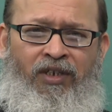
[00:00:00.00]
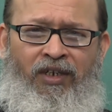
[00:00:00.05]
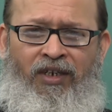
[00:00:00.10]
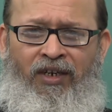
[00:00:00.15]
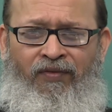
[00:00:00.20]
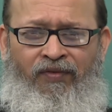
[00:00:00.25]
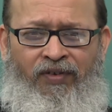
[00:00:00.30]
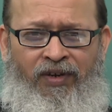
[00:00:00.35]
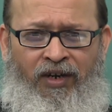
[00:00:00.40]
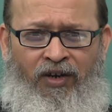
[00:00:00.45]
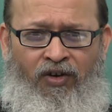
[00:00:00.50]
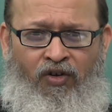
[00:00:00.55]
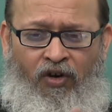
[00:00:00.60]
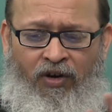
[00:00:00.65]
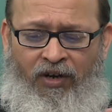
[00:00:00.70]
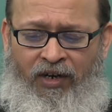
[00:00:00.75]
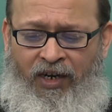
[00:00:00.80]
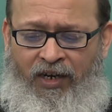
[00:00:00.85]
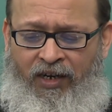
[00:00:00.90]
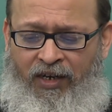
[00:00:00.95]
significant
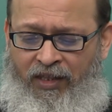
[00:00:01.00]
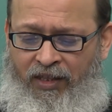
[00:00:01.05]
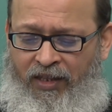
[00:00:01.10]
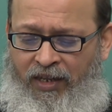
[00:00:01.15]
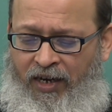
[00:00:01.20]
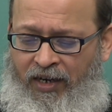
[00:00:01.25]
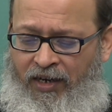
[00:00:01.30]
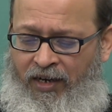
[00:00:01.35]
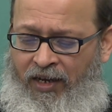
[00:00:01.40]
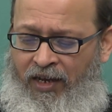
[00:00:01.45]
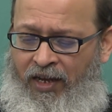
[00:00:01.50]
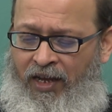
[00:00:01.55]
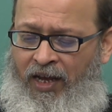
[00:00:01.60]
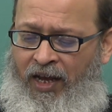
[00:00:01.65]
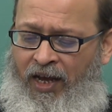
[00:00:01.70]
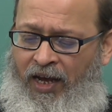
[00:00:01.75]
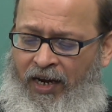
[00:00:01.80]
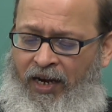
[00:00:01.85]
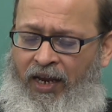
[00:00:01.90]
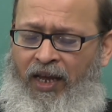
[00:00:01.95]
content in that,
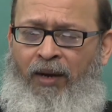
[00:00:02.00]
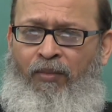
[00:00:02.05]
and